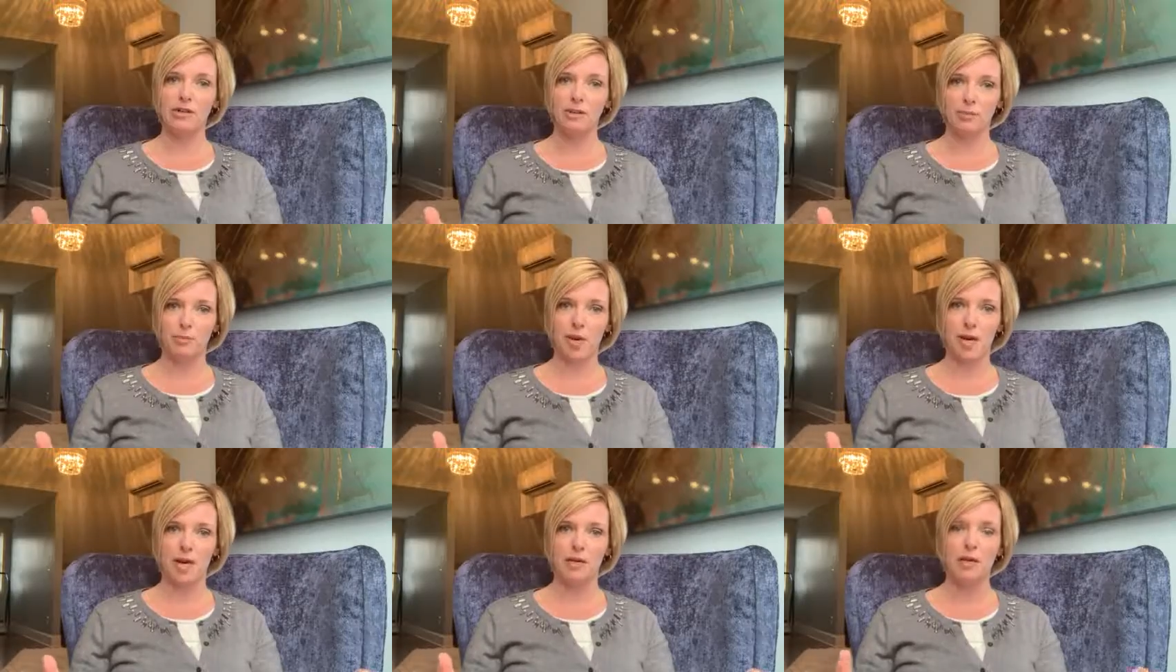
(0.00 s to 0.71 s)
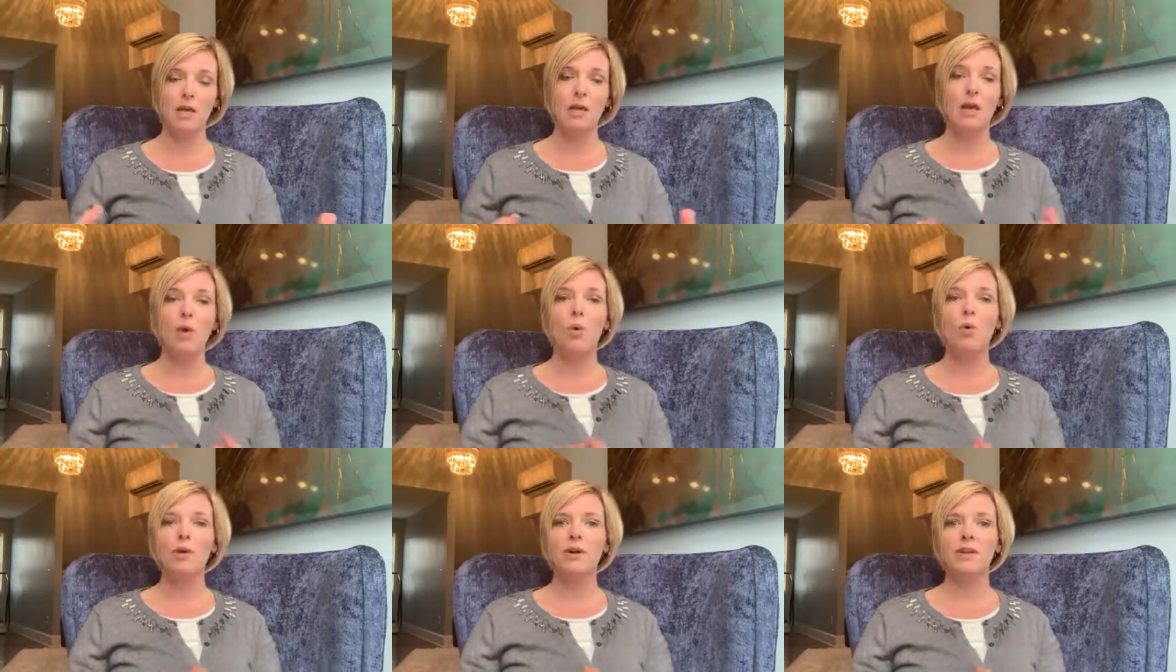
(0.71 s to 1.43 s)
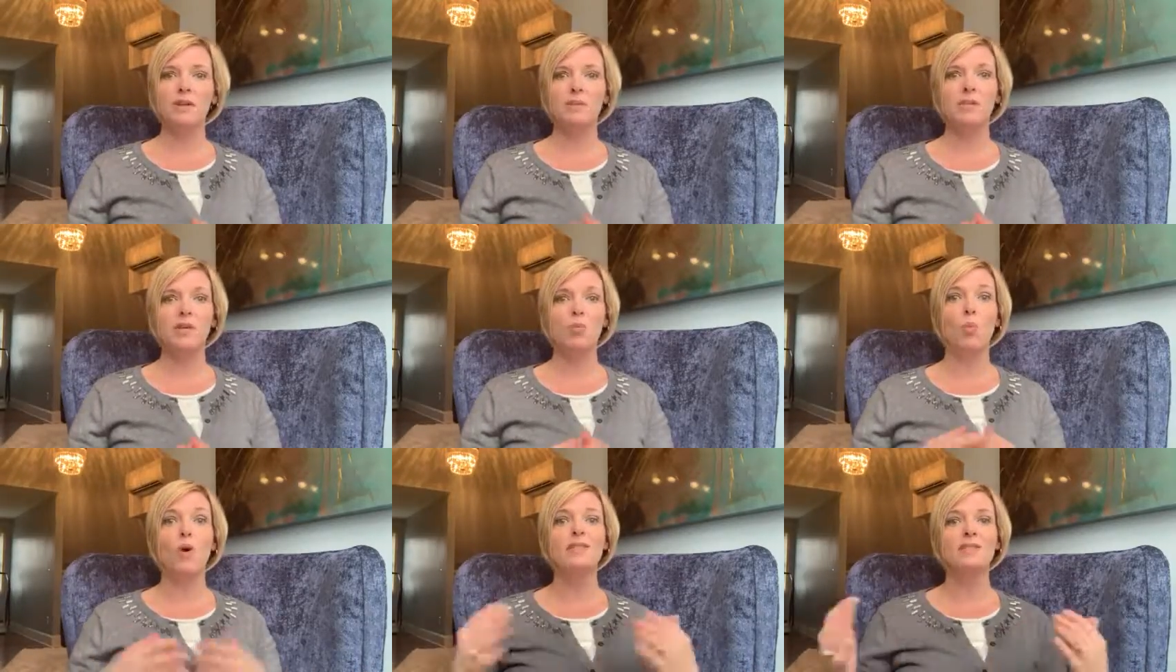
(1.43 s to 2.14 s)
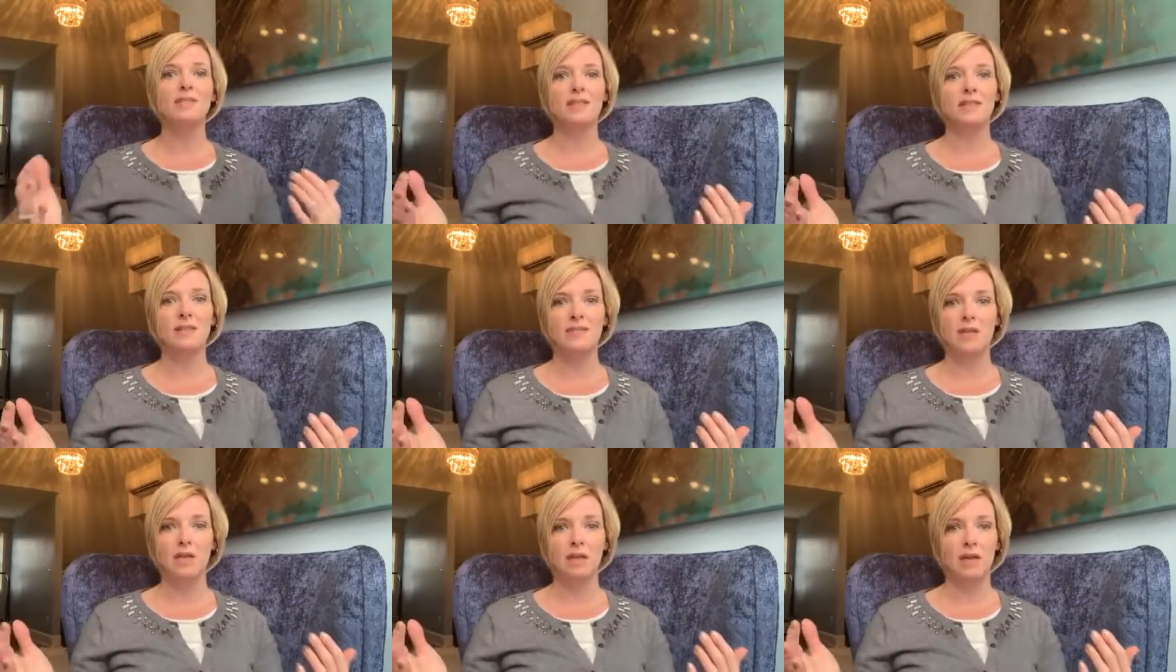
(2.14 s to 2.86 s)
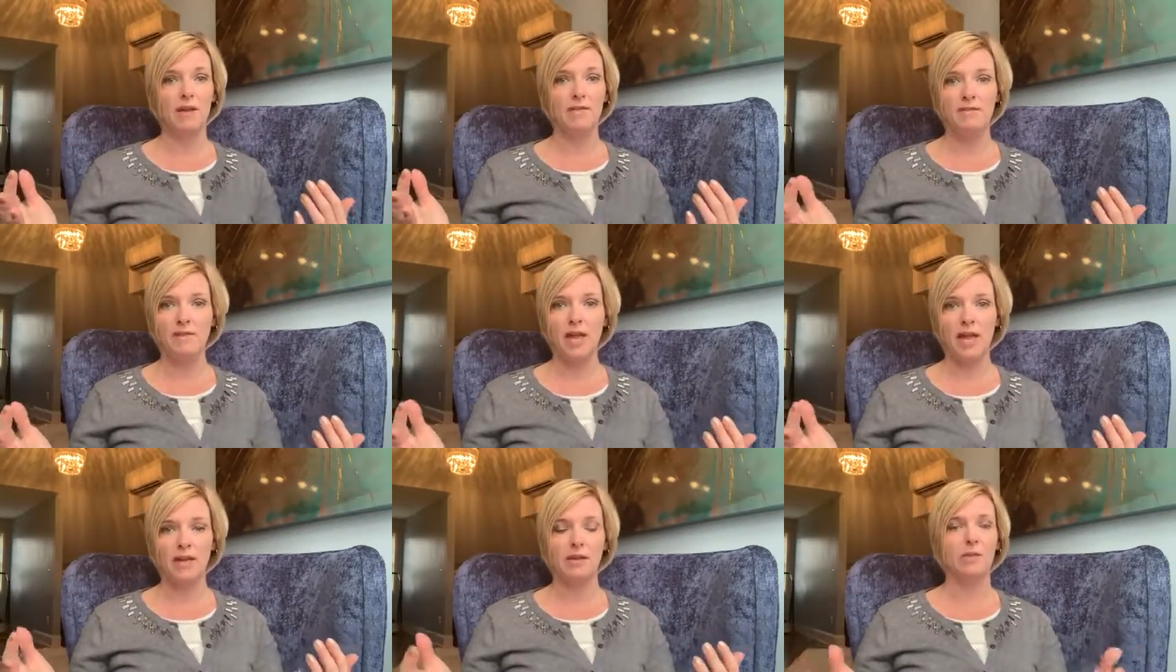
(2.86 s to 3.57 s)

in the brain. Or it can be one significant event